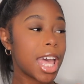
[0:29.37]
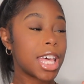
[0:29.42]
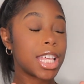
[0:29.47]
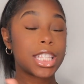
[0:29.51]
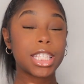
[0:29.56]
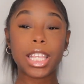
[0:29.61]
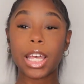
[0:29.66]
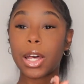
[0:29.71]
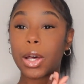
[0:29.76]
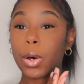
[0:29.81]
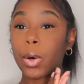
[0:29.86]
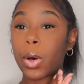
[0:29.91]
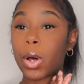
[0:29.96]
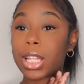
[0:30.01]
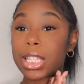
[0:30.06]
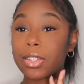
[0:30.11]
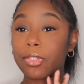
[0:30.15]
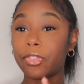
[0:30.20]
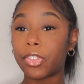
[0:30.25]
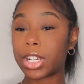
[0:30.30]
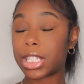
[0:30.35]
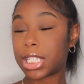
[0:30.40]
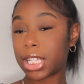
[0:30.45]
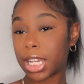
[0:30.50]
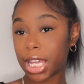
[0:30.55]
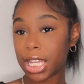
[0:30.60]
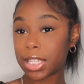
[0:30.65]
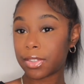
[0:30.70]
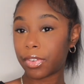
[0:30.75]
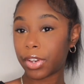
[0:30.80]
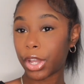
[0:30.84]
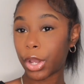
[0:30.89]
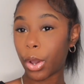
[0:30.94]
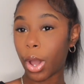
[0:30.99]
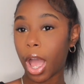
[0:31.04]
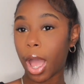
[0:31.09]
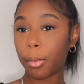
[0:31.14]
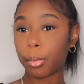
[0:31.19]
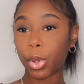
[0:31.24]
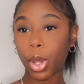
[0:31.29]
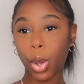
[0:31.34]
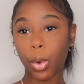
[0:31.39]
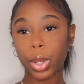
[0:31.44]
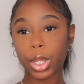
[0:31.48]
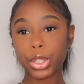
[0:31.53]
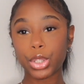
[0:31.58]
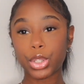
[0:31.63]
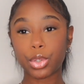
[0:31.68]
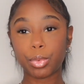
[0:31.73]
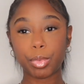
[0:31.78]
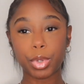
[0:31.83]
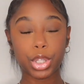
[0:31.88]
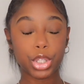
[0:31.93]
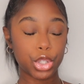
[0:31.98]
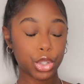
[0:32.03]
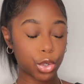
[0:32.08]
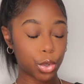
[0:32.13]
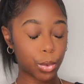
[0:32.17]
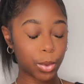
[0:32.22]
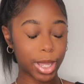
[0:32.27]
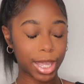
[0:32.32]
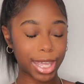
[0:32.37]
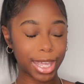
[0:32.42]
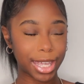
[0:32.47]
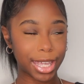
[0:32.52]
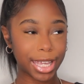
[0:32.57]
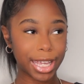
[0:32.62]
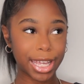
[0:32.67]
So for today's video, I'm going to be doing,